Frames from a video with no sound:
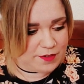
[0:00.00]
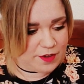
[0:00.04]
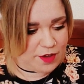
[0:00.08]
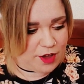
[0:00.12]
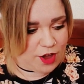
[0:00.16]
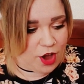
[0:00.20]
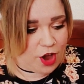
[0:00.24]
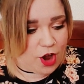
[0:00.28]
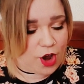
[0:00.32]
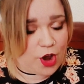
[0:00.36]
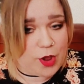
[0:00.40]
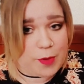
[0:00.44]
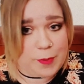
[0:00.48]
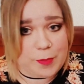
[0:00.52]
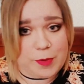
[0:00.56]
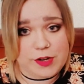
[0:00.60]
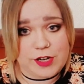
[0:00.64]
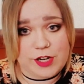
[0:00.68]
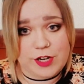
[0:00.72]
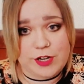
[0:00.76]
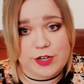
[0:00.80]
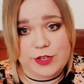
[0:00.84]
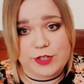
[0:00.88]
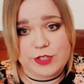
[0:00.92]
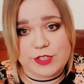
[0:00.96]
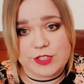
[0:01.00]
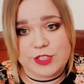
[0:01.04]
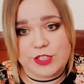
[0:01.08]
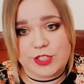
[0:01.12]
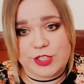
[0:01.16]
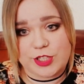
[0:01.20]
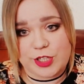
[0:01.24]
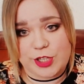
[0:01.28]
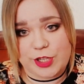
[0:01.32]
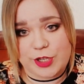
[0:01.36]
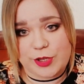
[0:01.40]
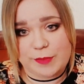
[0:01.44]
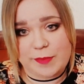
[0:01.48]
hope I don't look
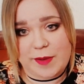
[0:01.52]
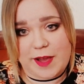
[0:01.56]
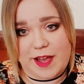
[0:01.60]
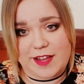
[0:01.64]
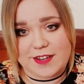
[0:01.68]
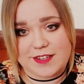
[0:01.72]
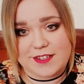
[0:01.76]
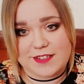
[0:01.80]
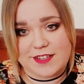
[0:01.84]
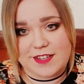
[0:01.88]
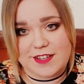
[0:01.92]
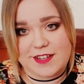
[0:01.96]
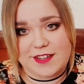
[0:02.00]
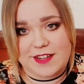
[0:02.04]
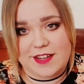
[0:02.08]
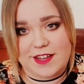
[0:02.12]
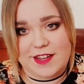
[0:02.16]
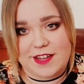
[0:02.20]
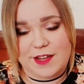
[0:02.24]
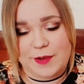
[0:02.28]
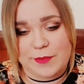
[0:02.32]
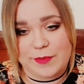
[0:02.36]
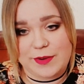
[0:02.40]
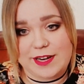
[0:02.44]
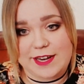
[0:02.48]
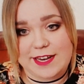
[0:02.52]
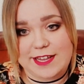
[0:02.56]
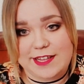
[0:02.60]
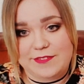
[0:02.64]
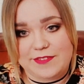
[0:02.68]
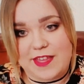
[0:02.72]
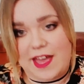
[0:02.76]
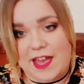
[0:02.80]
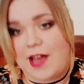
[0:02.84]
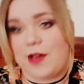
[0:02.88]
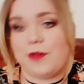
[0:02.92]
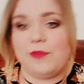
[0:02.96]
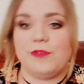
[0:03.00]
too bad when I leave
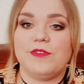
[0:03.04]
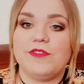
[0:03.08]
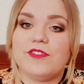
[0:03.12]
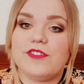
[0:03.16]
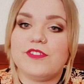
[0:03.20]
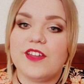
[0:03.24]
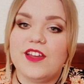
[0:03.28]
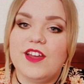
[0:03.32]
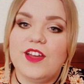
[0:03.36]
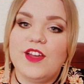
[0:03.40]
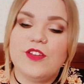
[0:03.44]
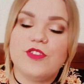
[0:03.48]
the house.